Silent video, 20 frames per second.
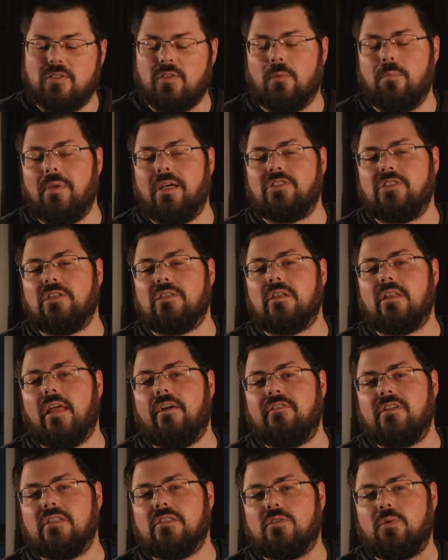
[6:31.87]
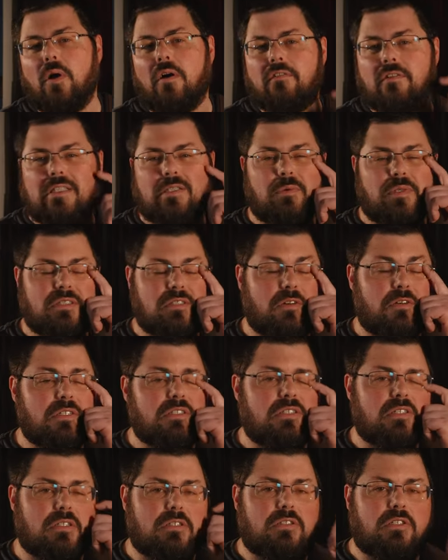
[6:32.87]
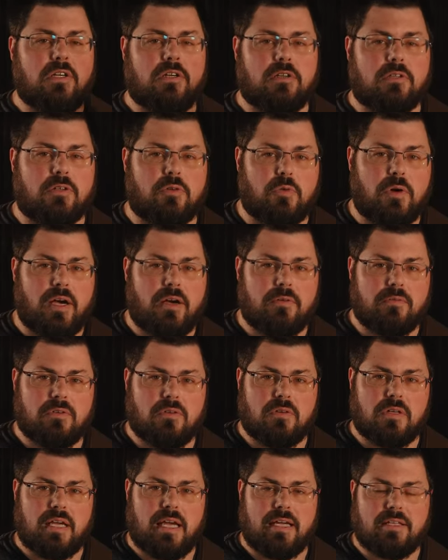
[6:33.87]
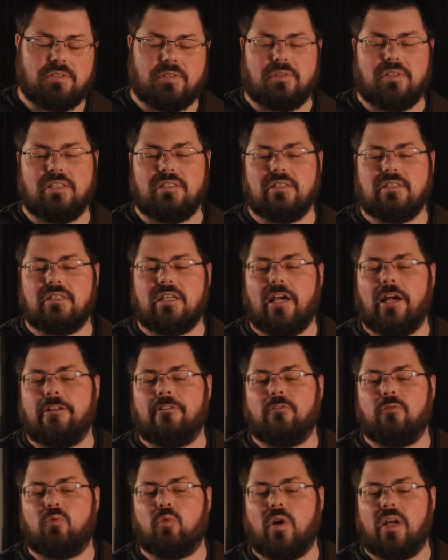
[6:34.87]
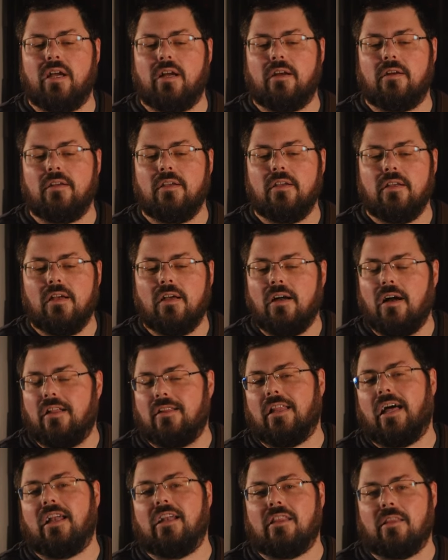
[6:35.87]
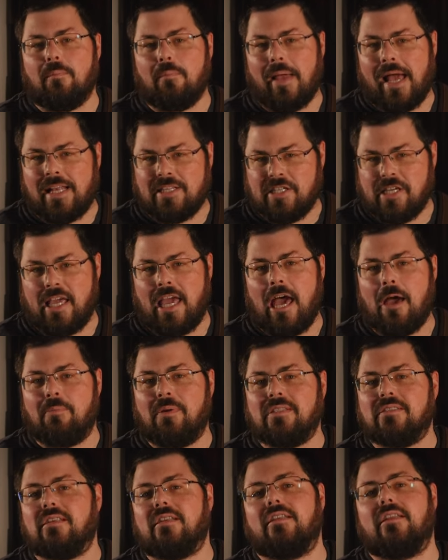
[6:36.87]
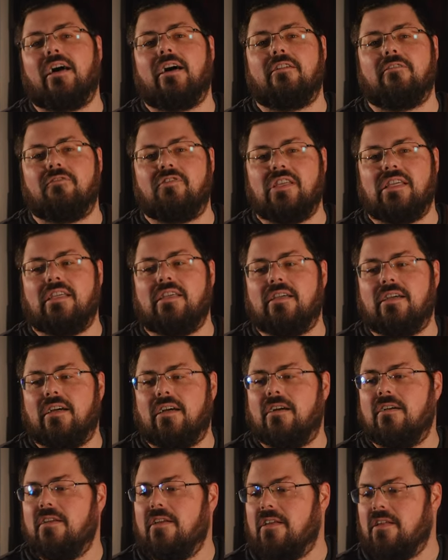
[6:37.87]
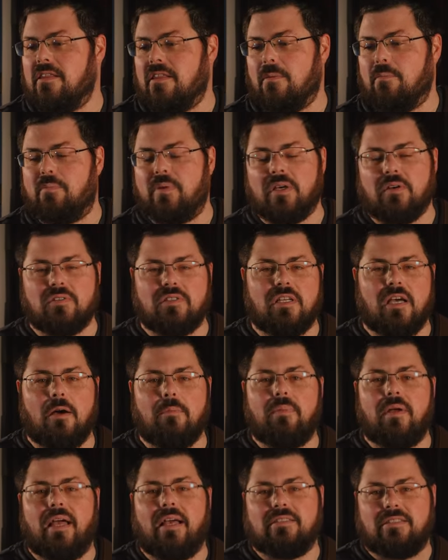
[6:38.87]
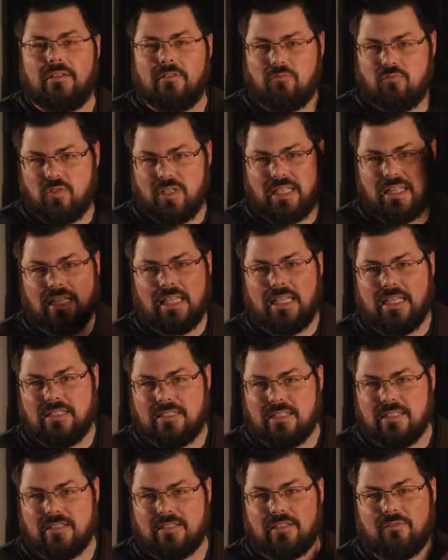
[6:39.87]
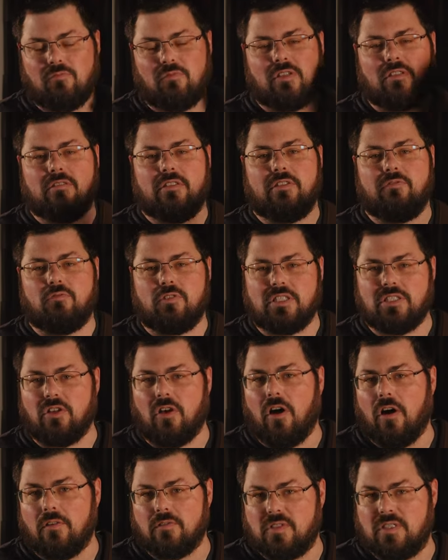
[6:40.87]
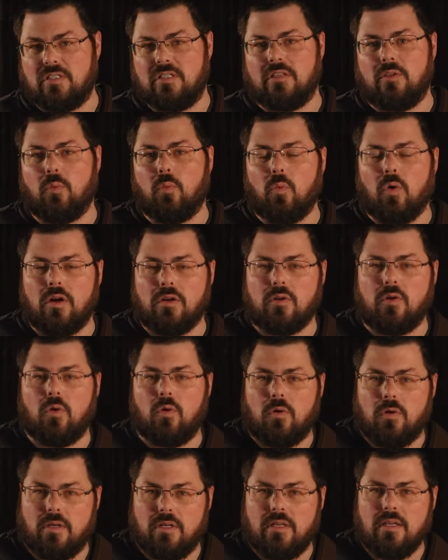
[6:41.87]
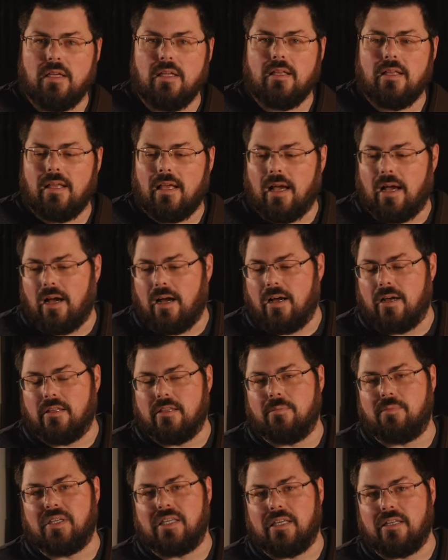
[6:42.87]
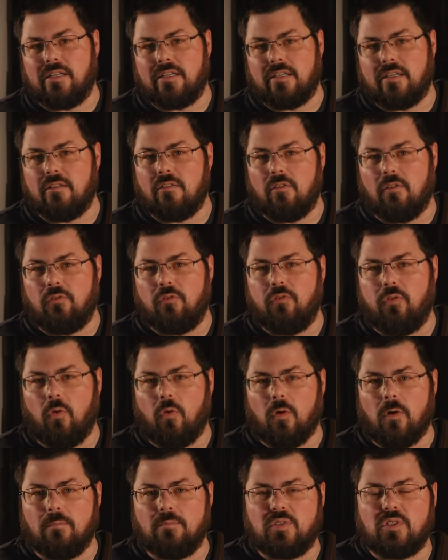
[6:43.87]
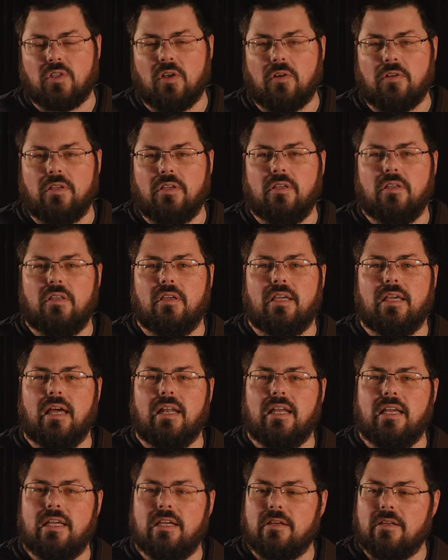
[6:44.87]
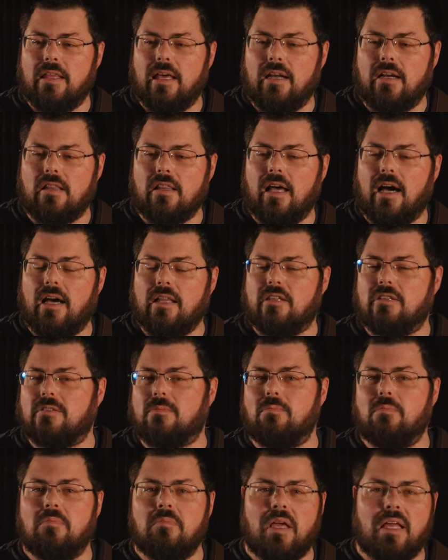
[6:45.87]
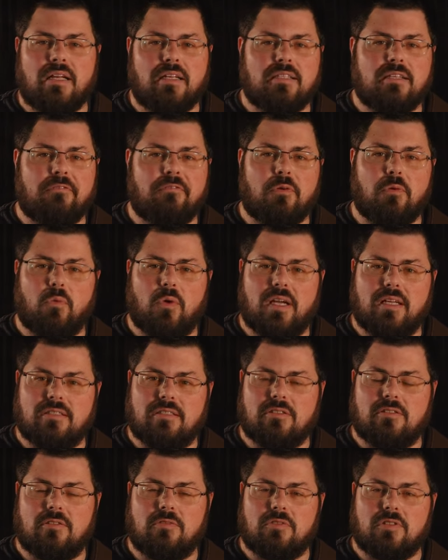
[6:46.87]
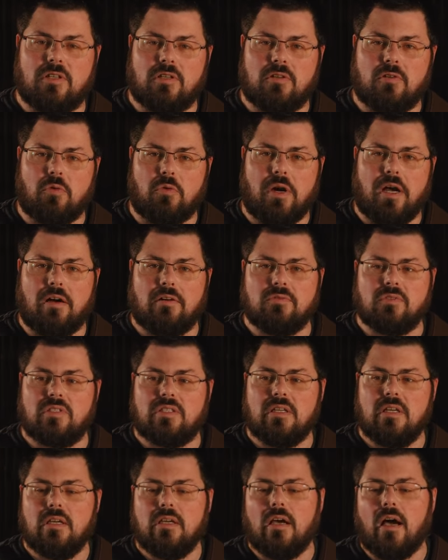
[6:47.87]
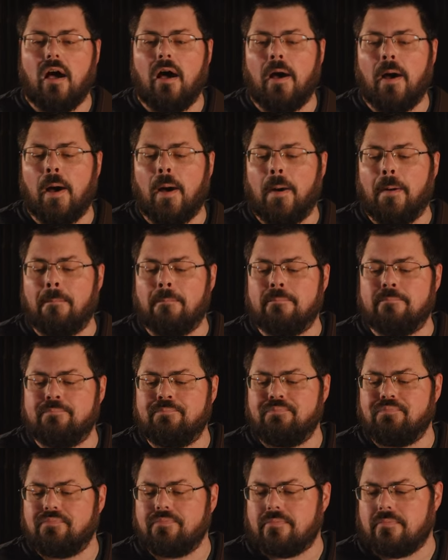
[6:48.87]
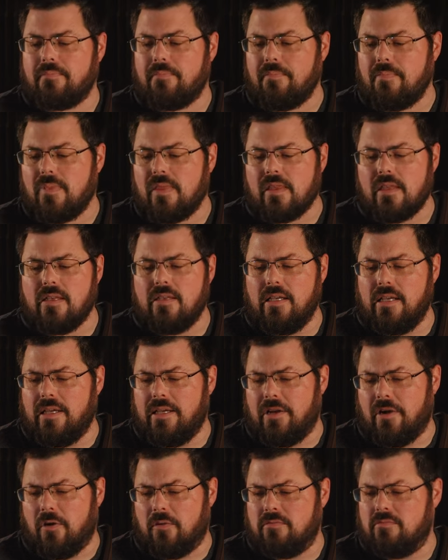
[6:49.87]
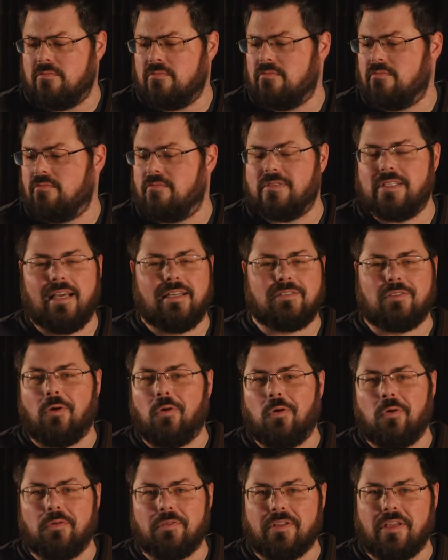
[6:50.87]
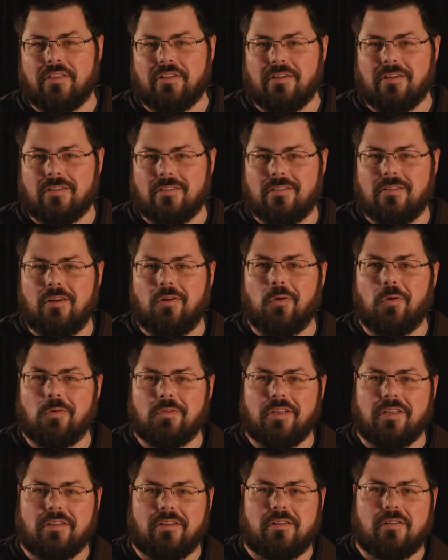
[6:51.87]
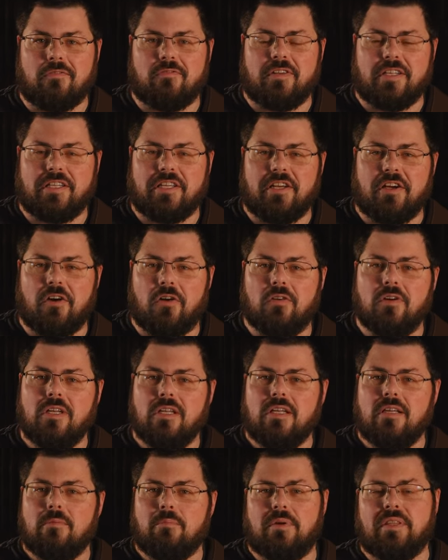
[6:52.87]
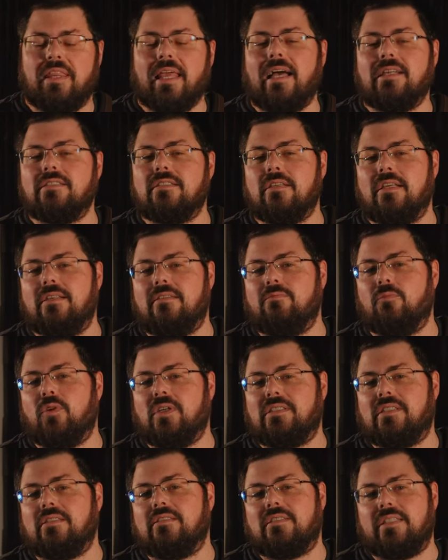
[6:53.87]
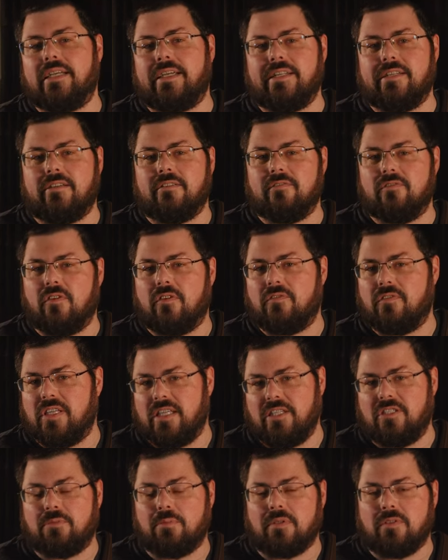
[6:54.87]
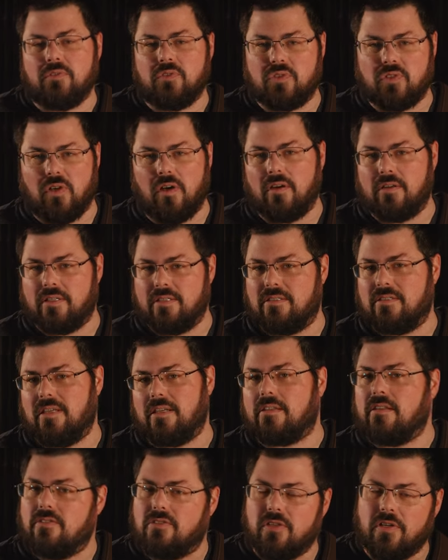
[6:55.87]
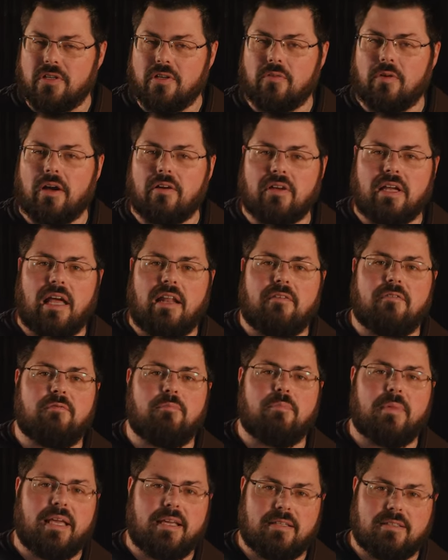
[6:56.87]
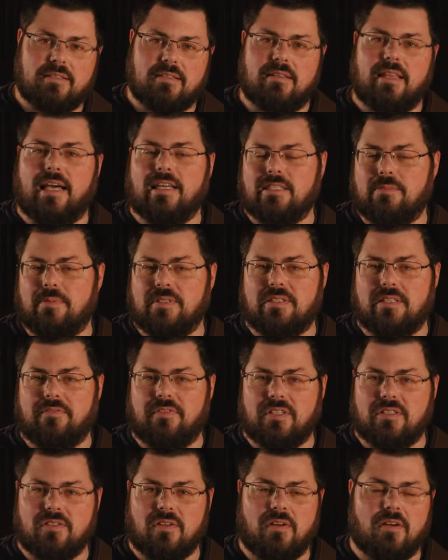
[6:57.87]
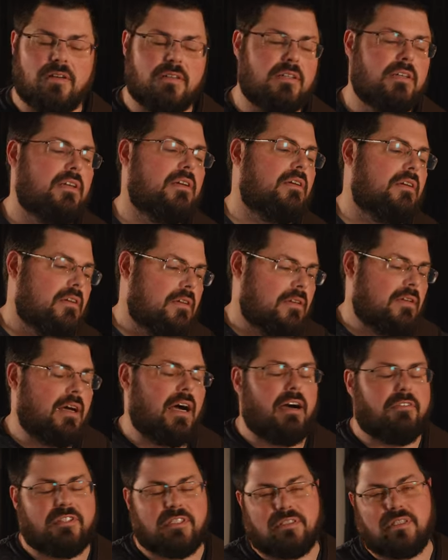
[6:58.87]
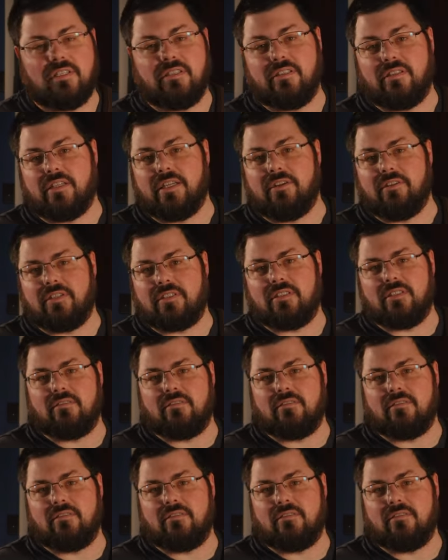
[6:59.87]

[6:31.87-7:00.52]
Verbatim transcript: So measures eleven and twelve is what's known as the turnaround. Okay, so this is kind of where a lot of the magic happens, a lot of the, uh, the build-up as it releases and re resolves to the one chord on the beginning of the form. So you, you kind of hear that a lot. There's many different ways to do turnarounds. Um, you know, that's a whole nother whole nother video, but that's in what's indicative of each blues song. It's like the turnaround kind of makes that specific song, obviously the lyrics